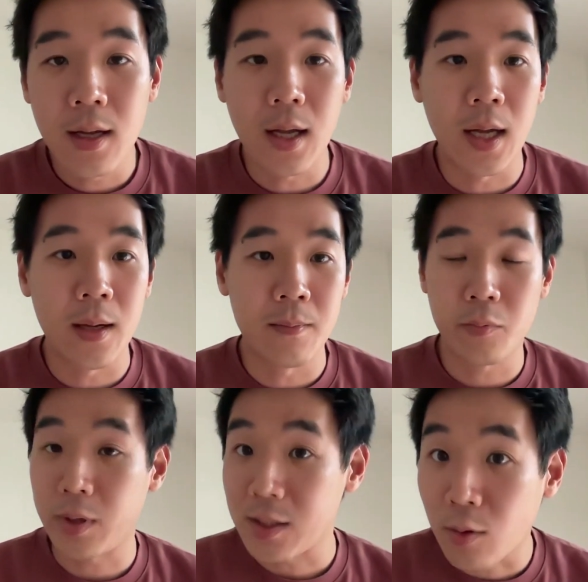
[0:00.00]

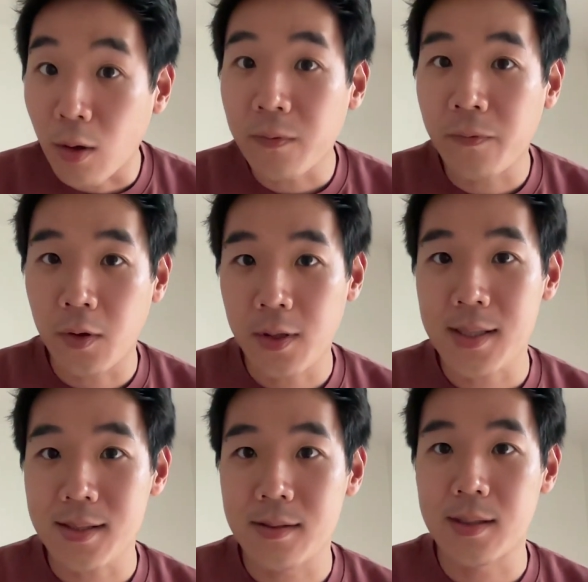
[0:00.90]
restored
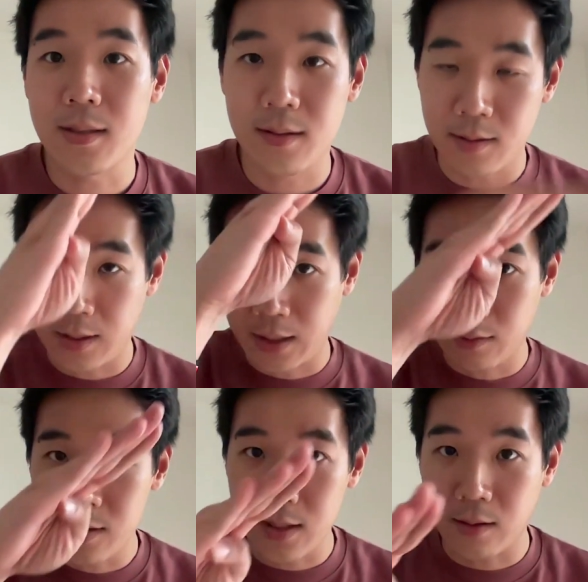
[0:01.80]
forests. So you can
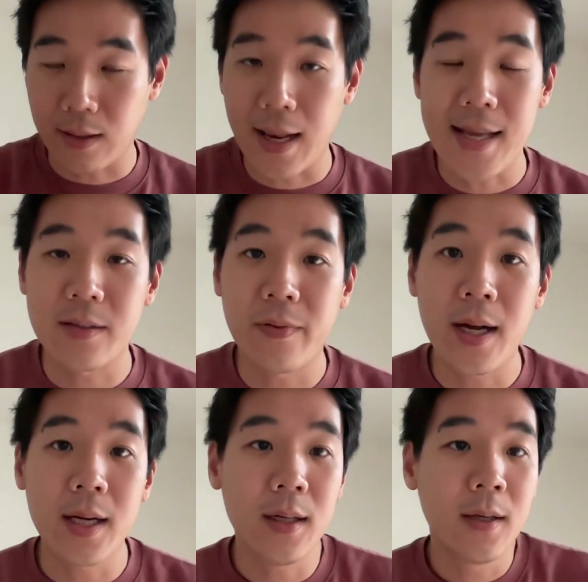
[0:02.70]
use it to
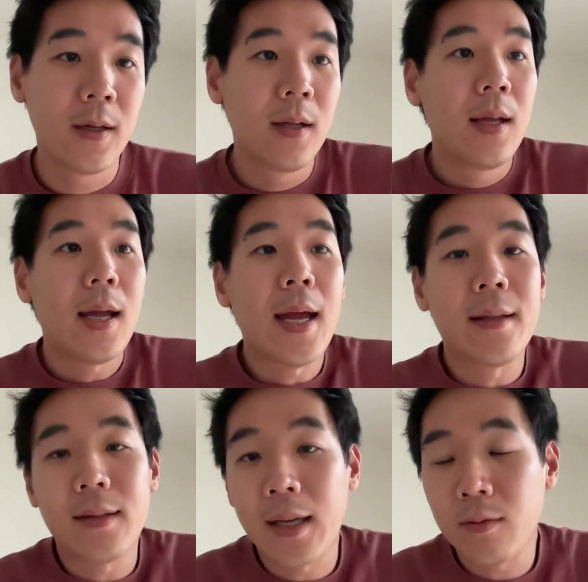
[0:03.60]
classify.
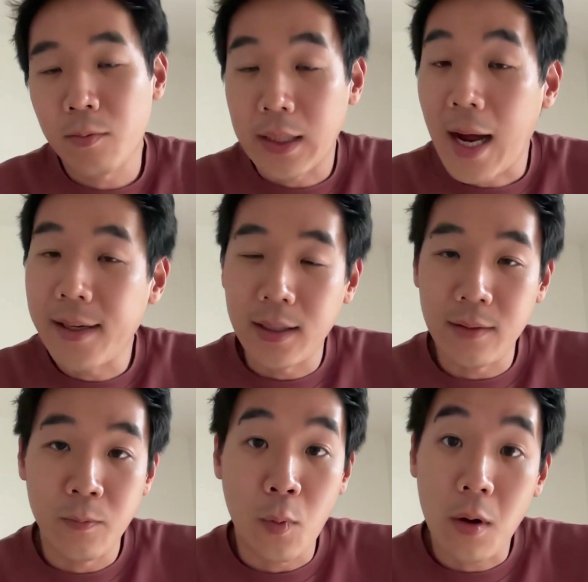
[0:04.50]
And then
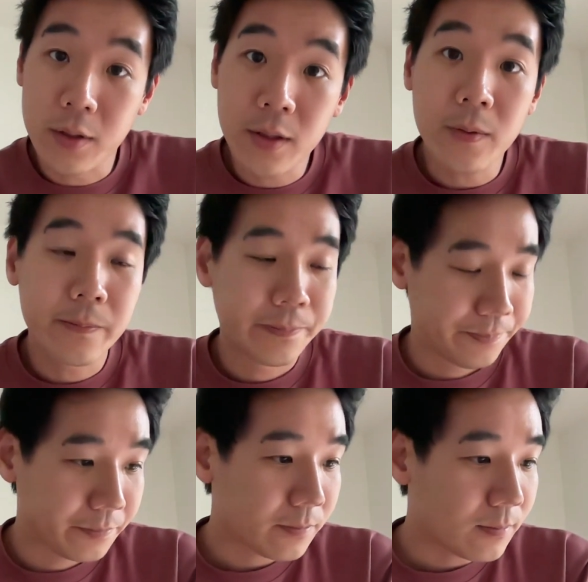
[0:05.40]
regarding water,
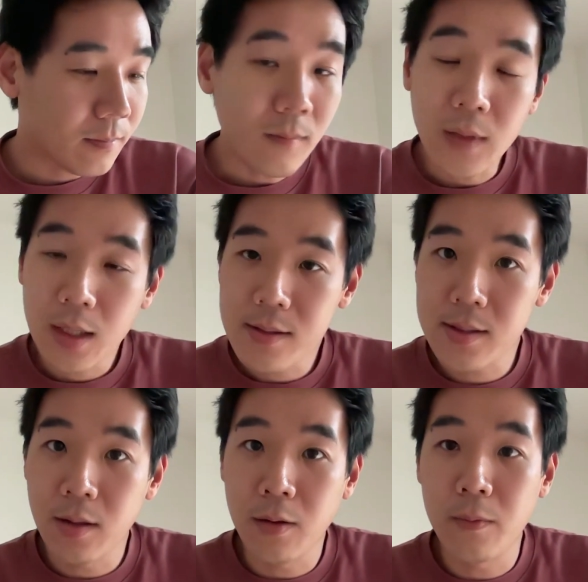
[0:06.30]

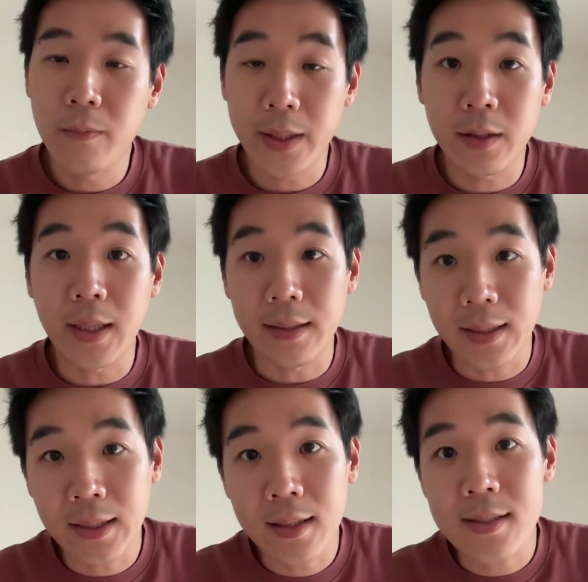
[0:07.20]
so what you can
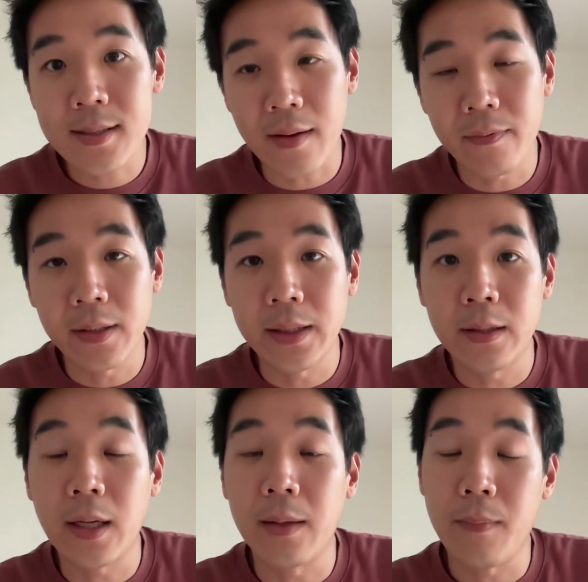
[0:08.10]
hear is definitely
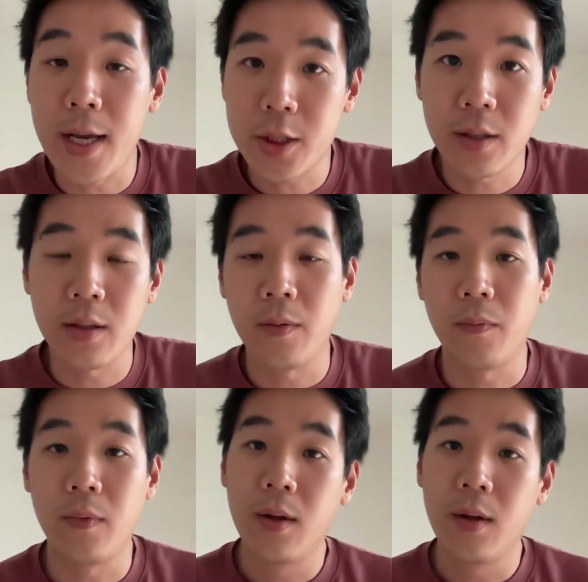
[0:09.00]
you can measure the